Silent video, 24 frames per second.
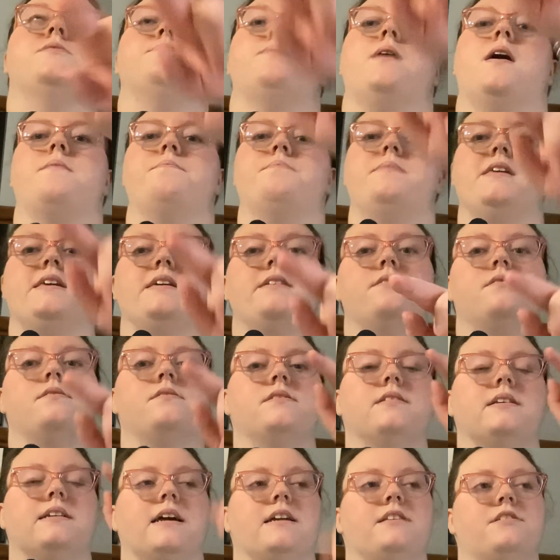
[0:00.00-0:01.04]
pump heels,
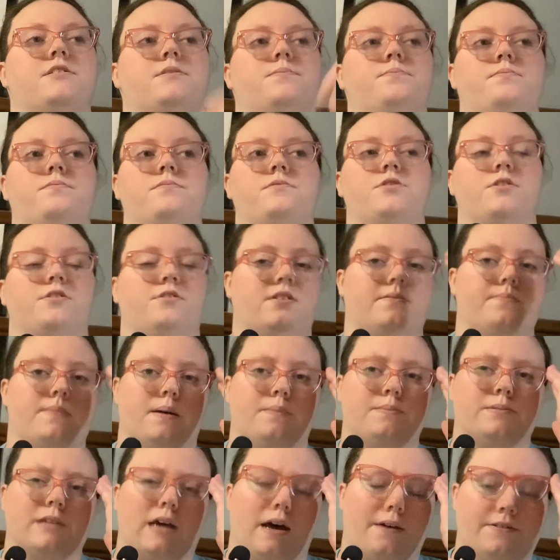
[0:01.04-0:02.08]
and I just took the
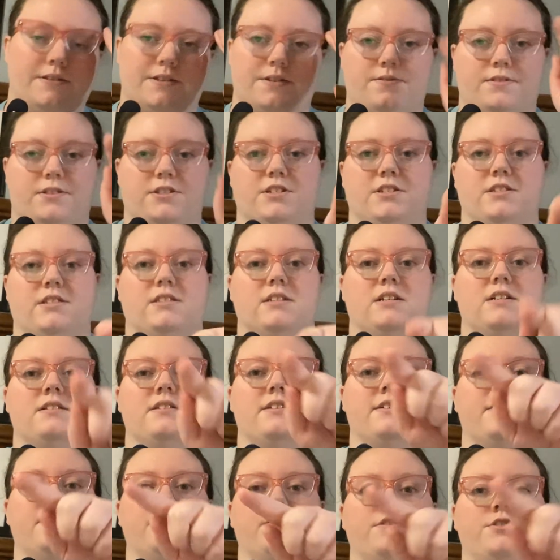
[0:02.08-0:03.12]
pumps off, so it's just the
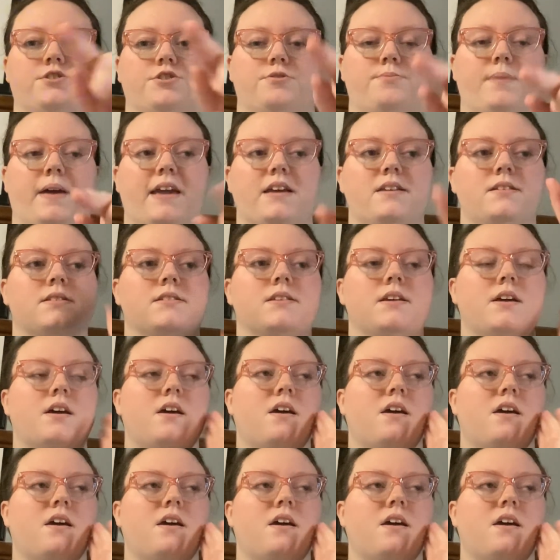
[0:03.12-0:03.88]
clear shoe base,